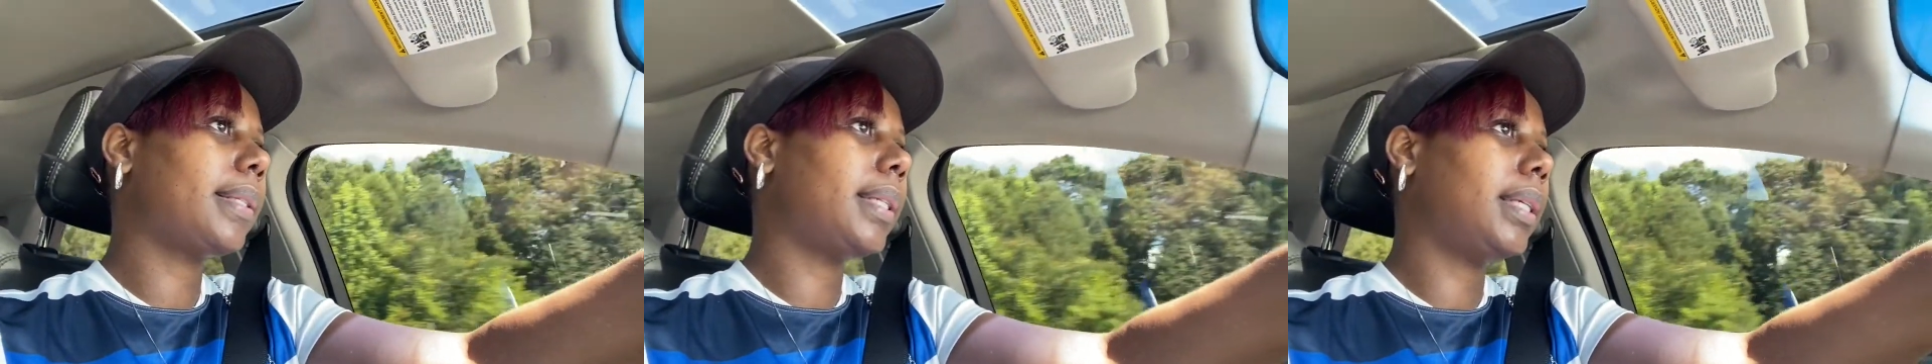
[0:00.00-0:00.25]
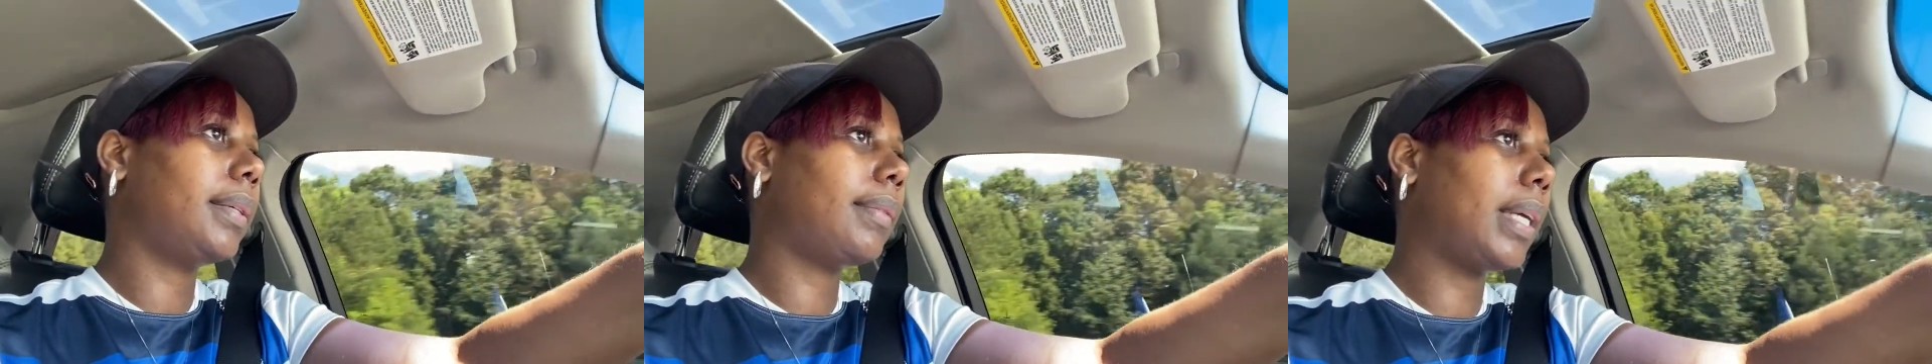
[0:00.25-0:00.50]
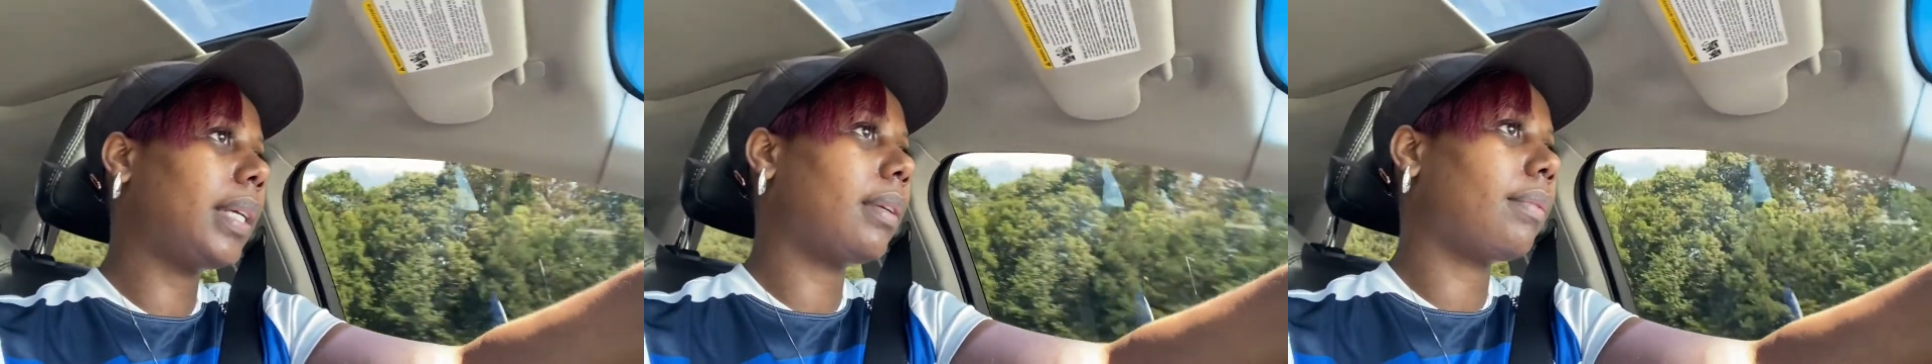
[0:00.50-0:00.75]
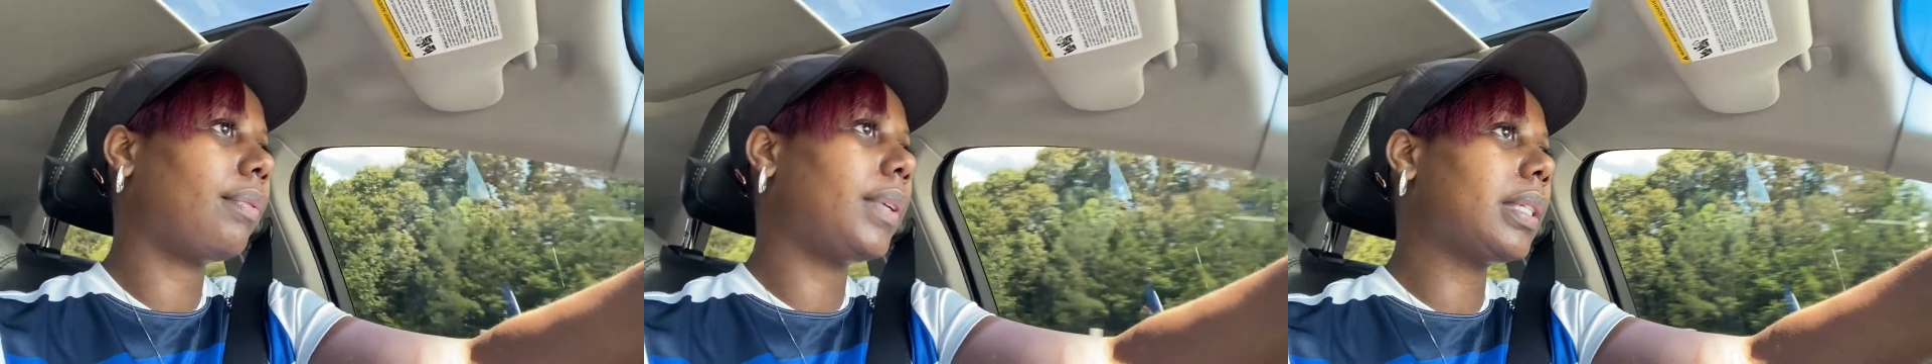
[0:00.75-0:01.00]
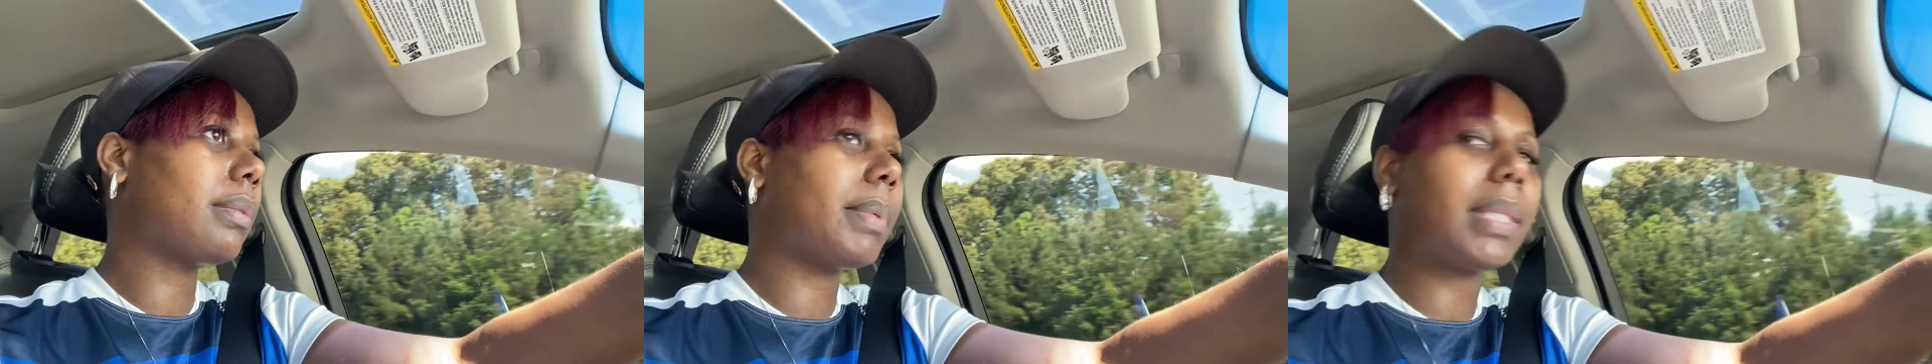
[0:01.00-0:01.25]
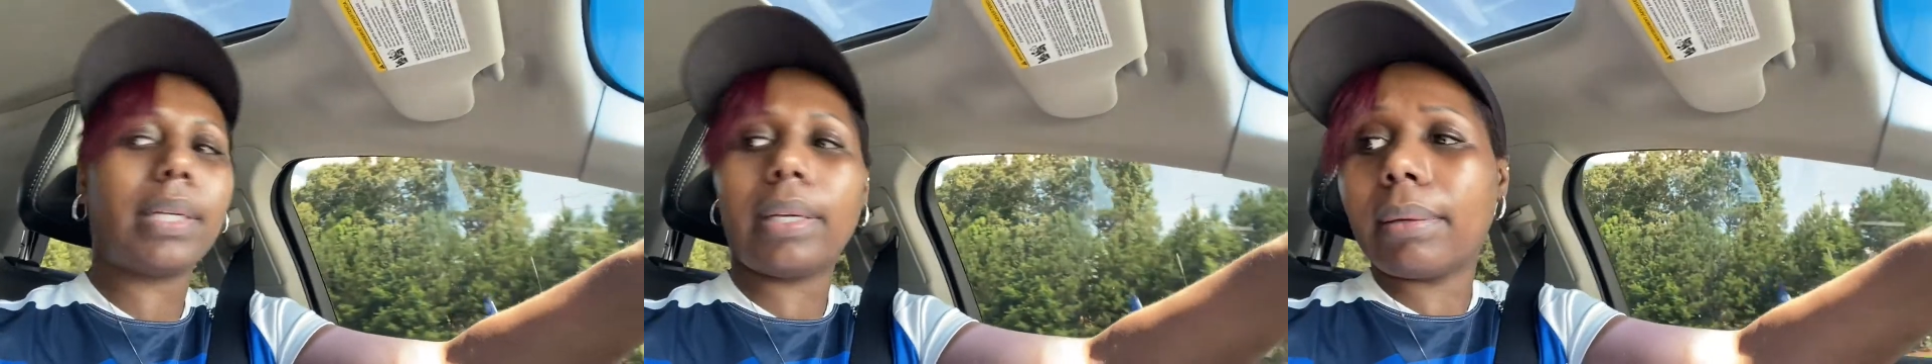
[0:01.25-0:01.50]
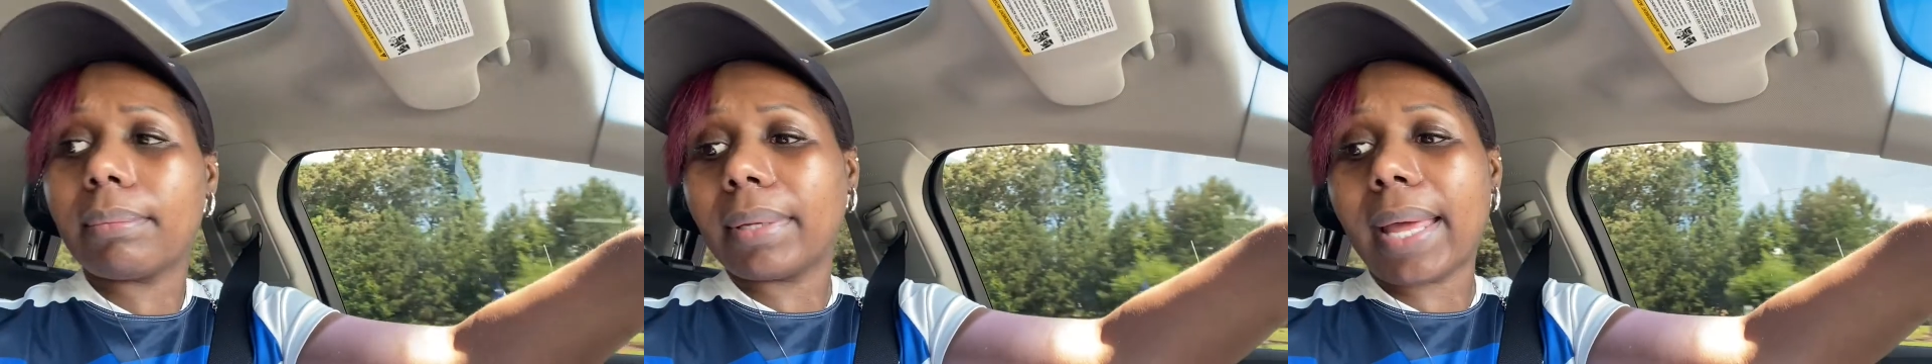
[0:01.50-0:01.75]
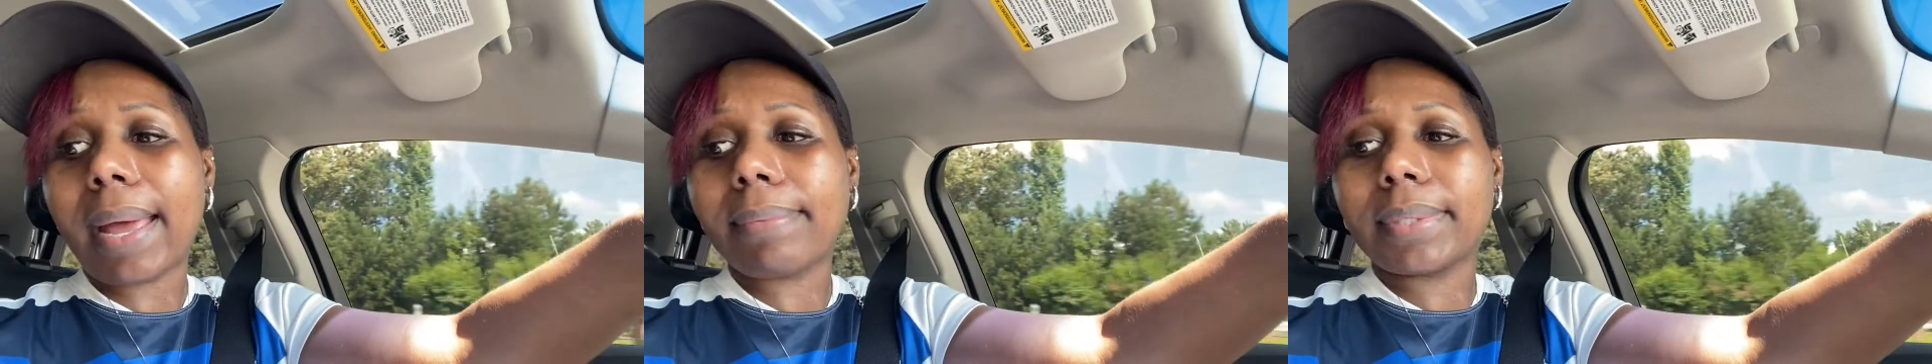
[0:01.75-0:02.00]
see if they can fix my damn
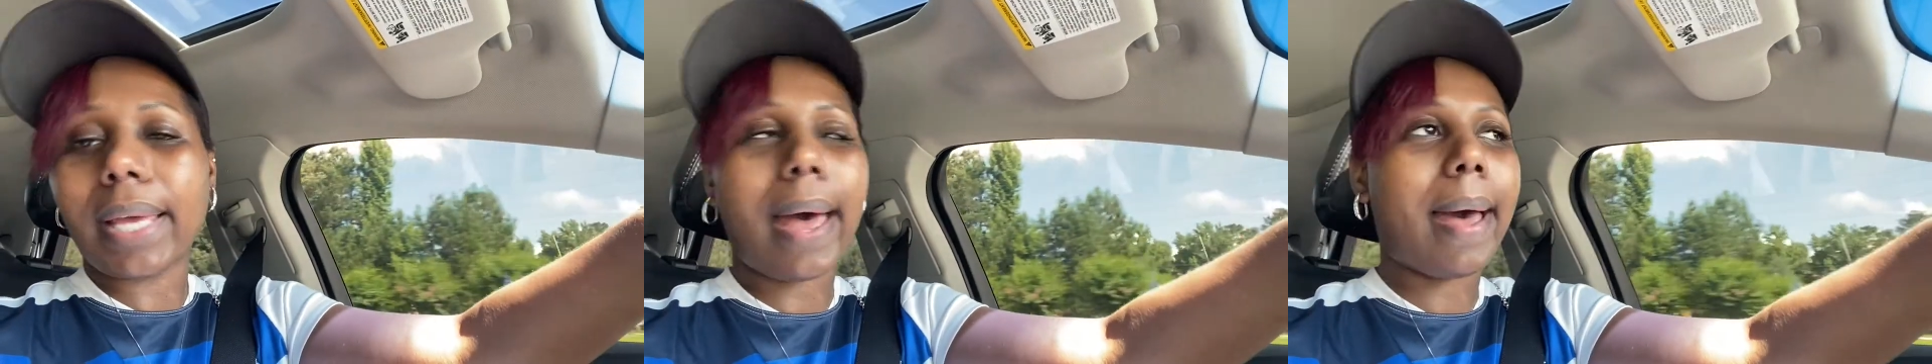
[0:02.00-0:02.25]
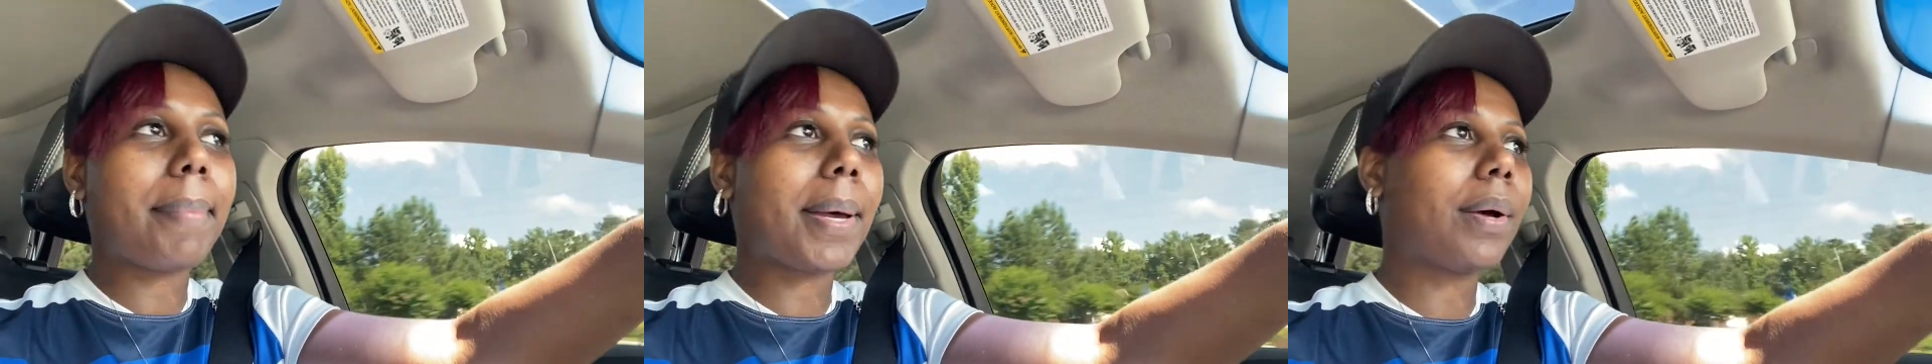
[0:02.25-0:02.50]
laptop.